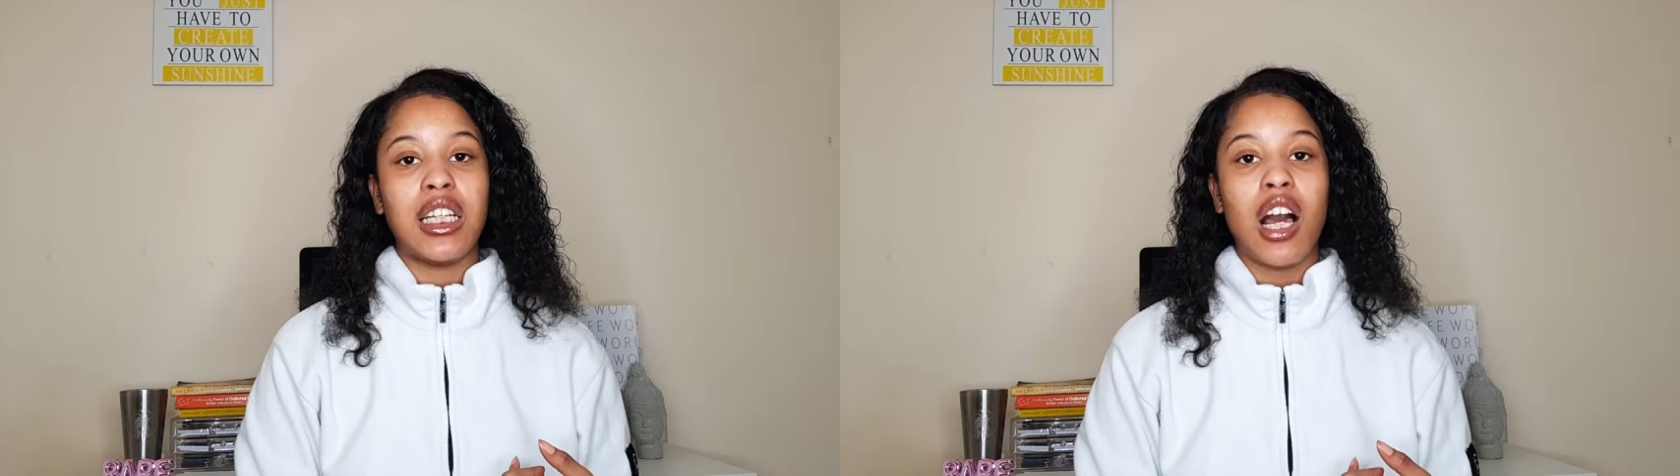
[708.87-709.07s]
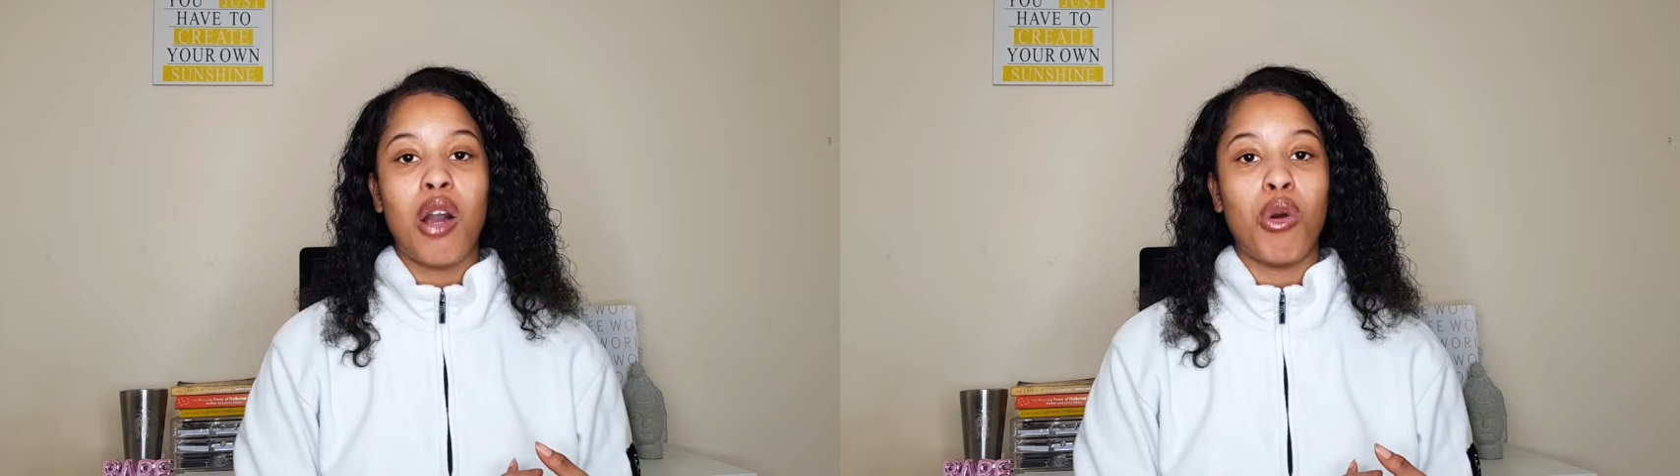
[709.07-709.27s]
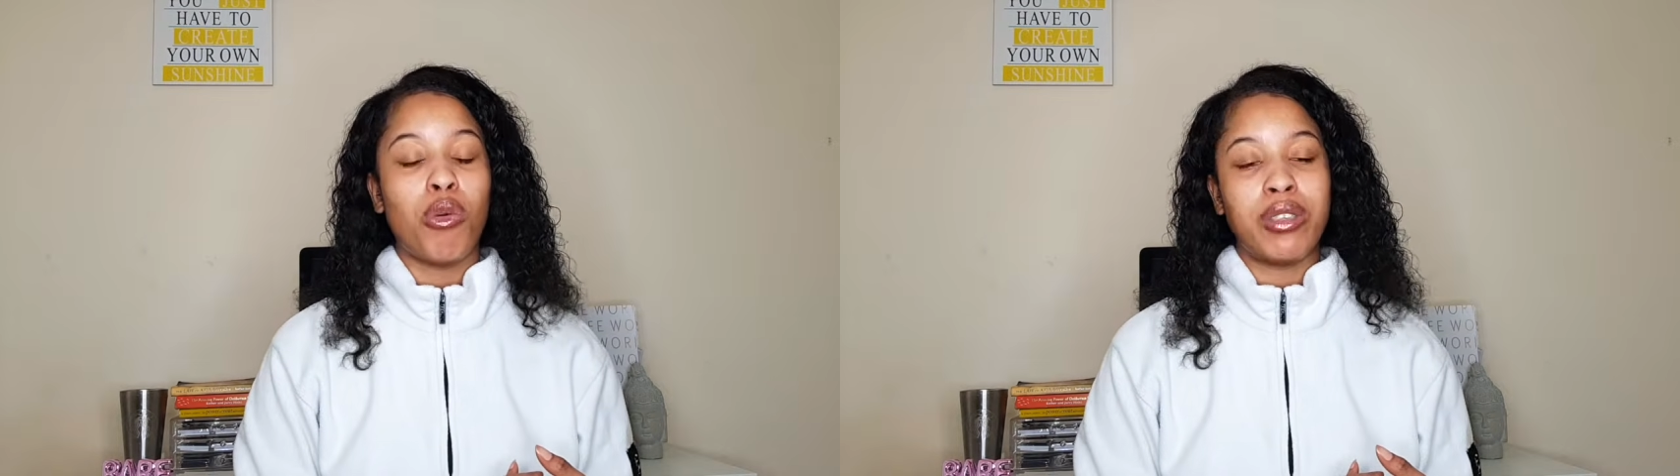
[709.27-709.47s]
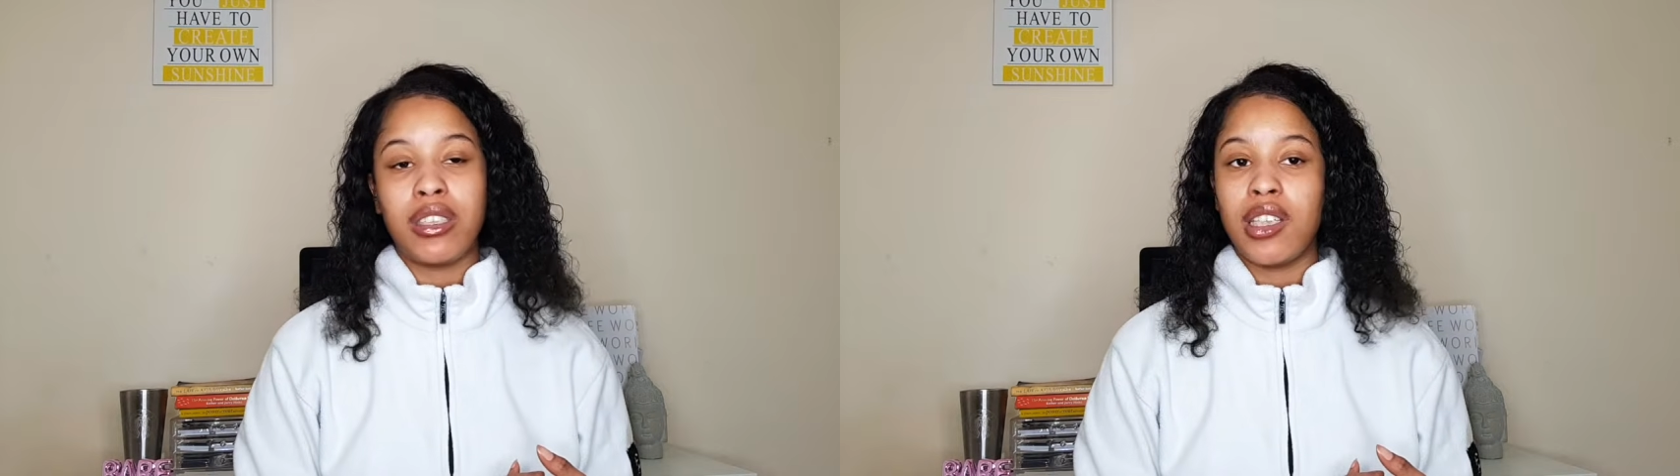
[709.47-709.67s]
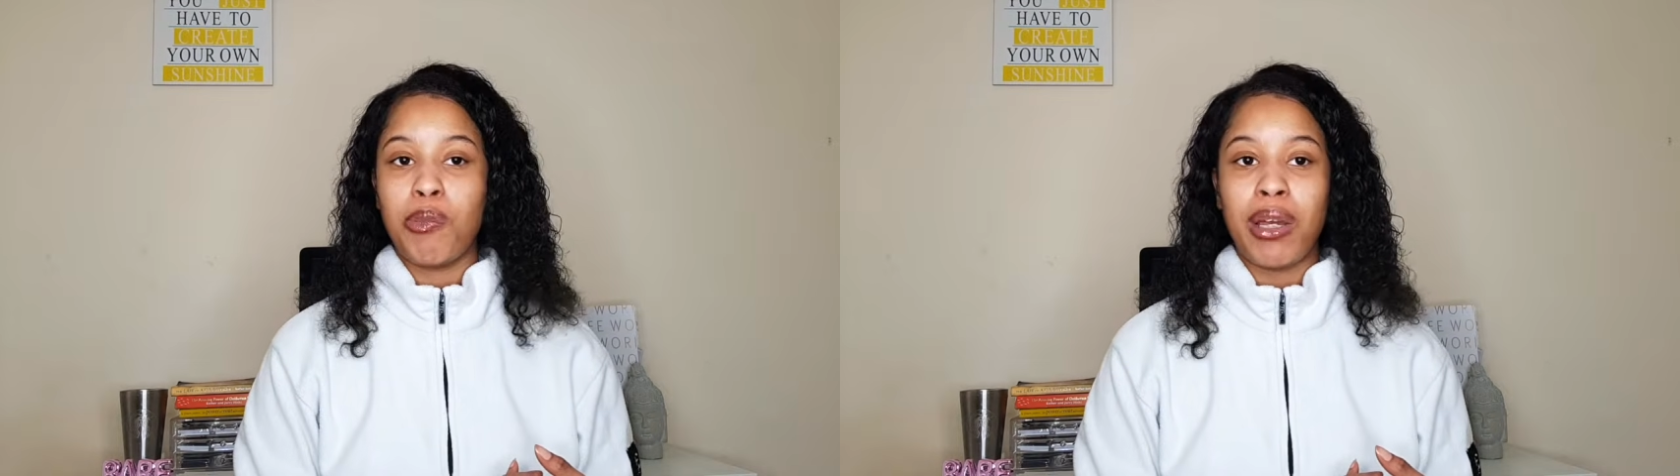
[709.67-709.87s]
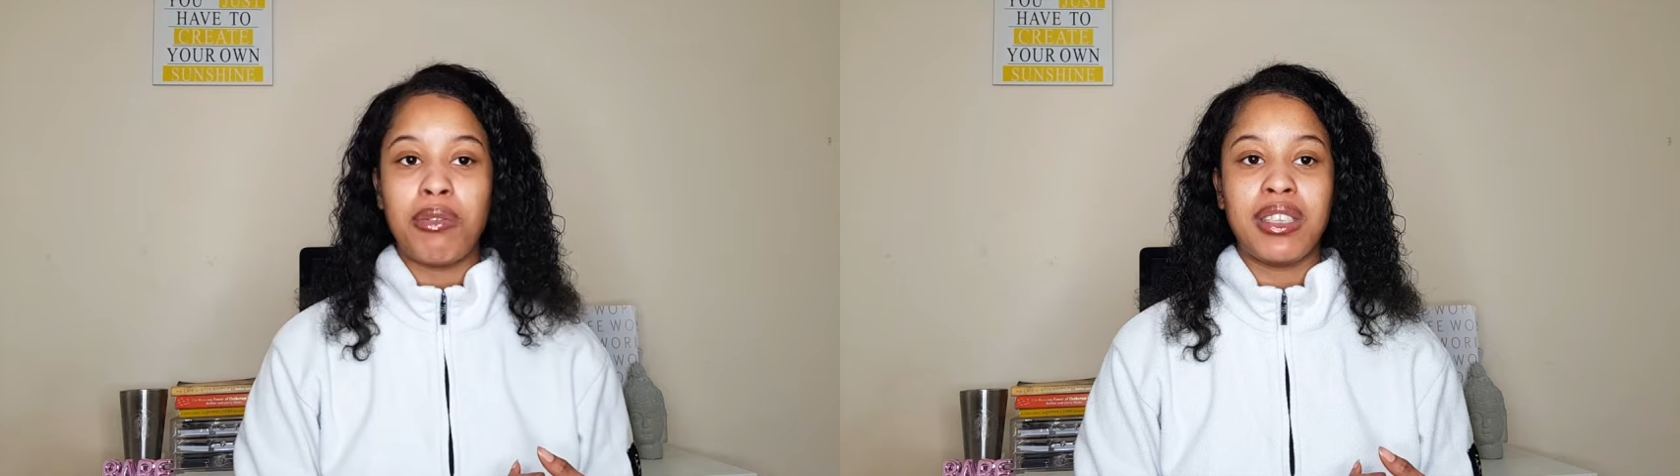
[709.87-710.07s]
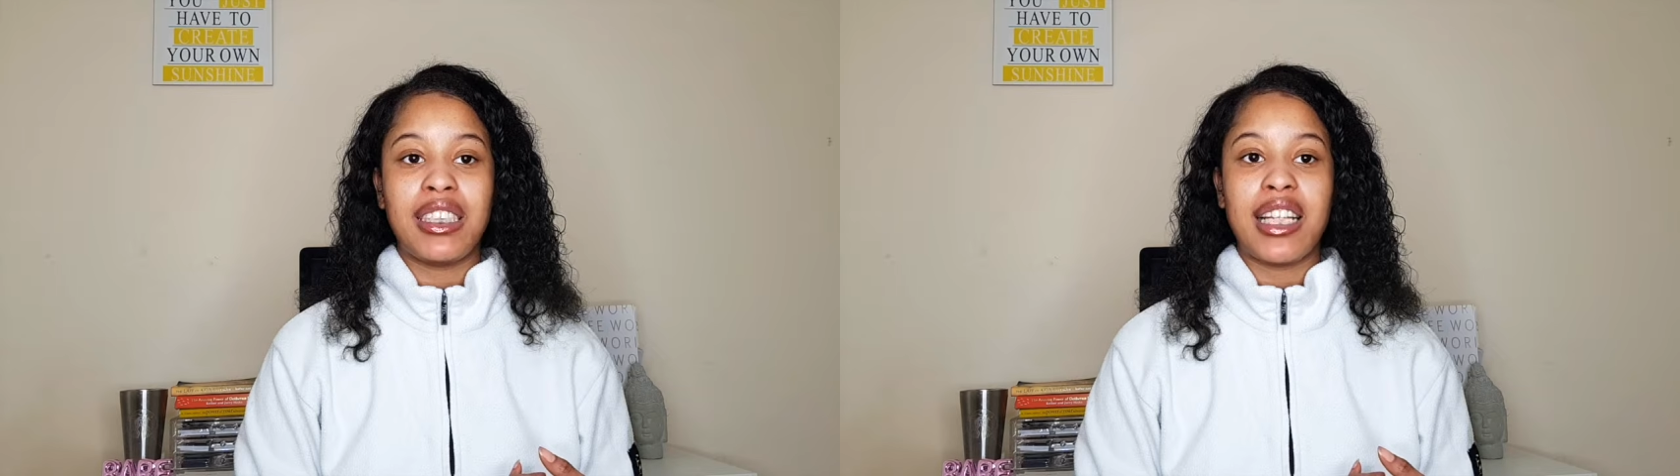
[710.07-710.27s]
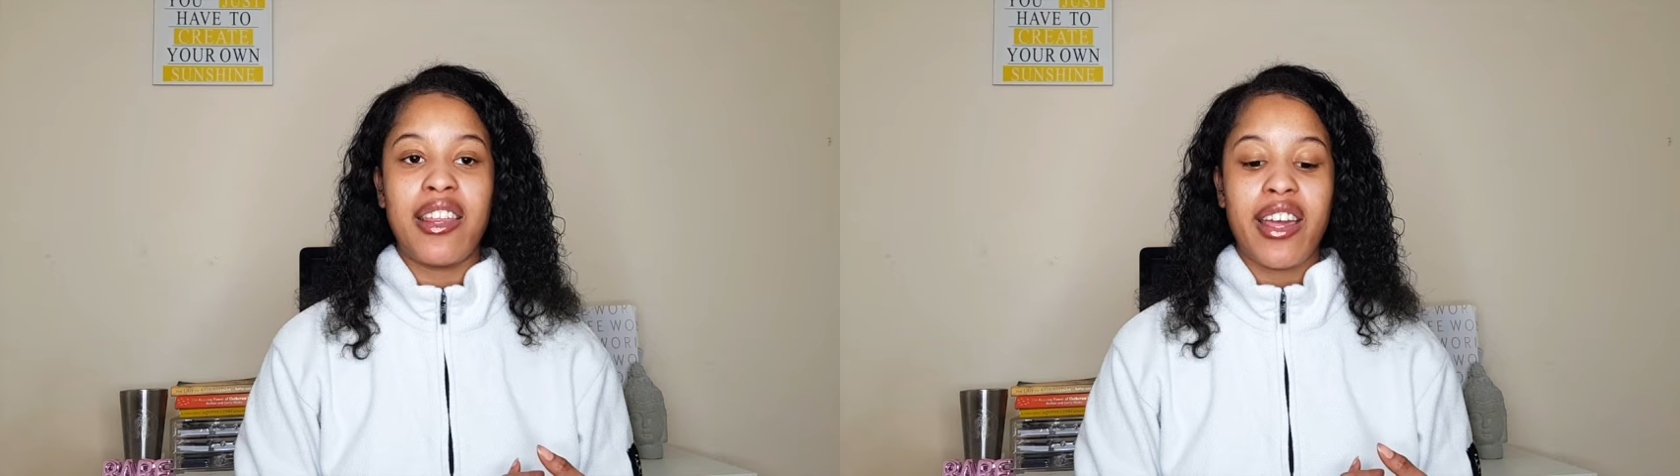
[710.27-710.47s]
I wasn't going to be able to
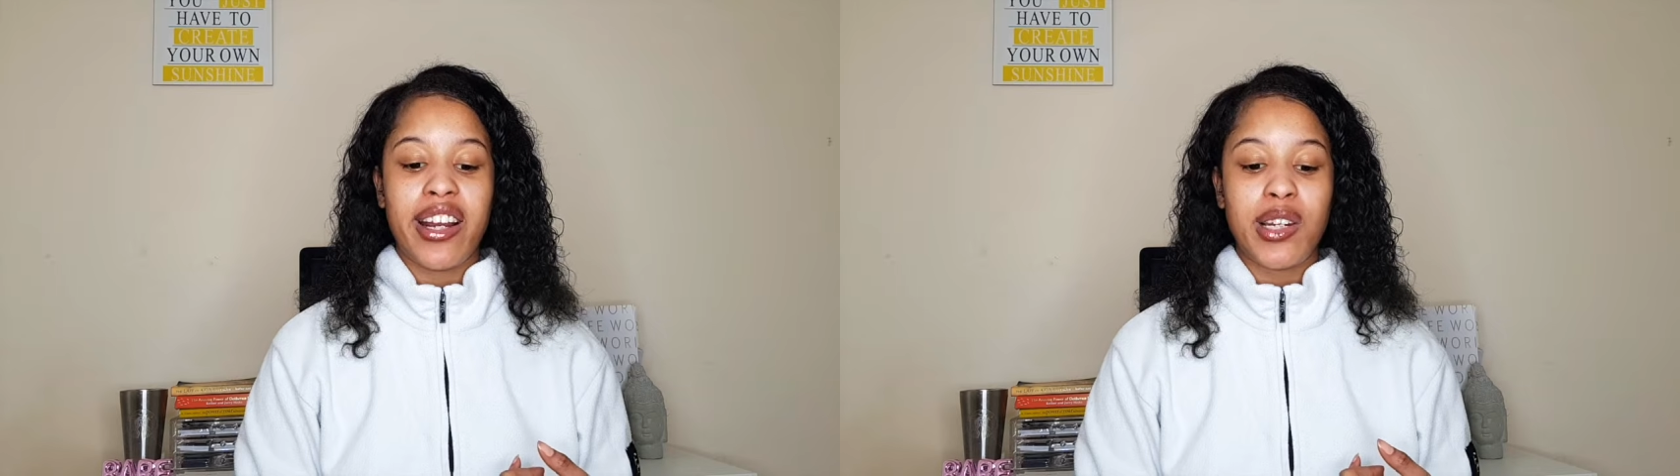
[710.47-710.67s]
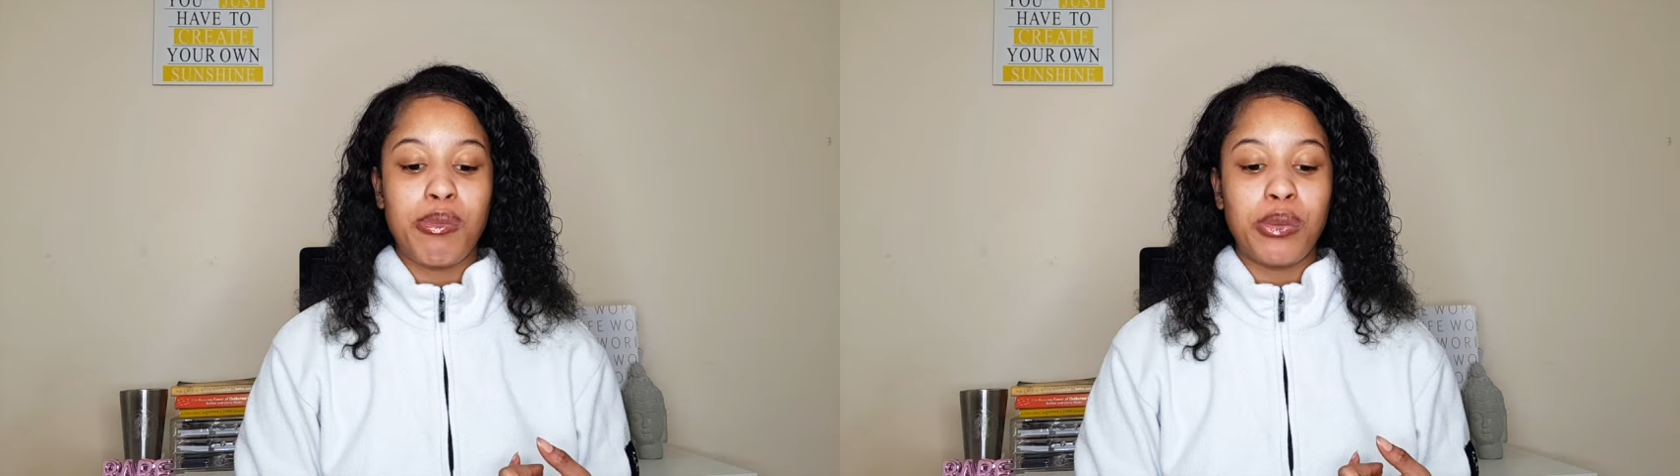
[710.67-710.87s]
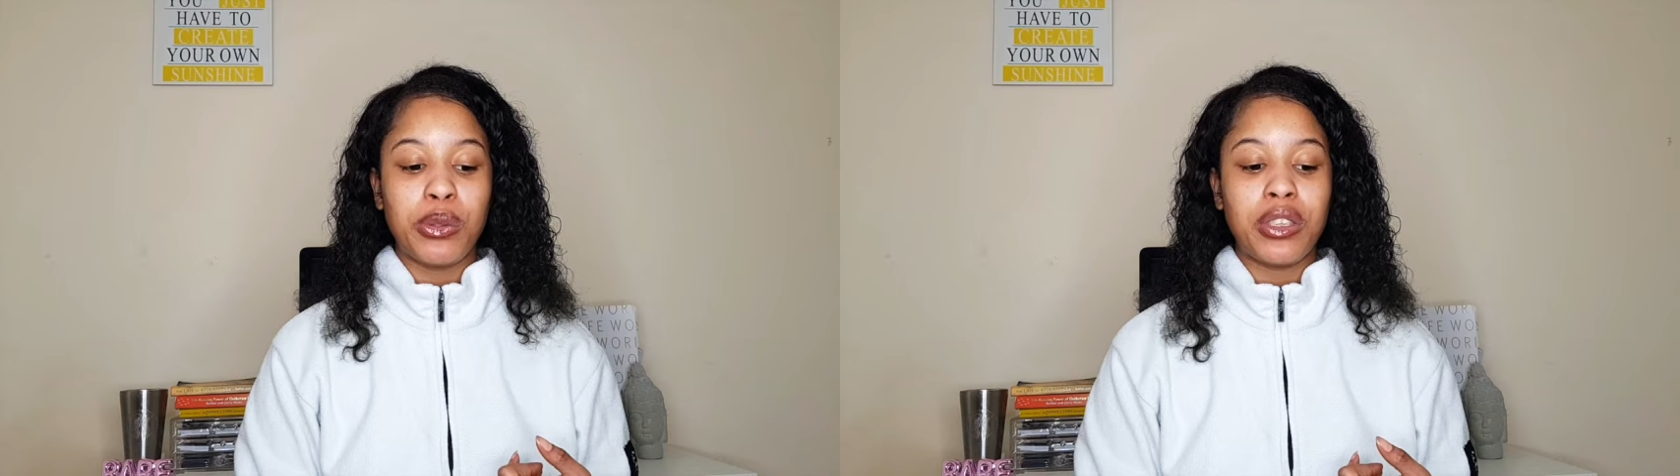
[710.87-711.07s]
stay there anymore,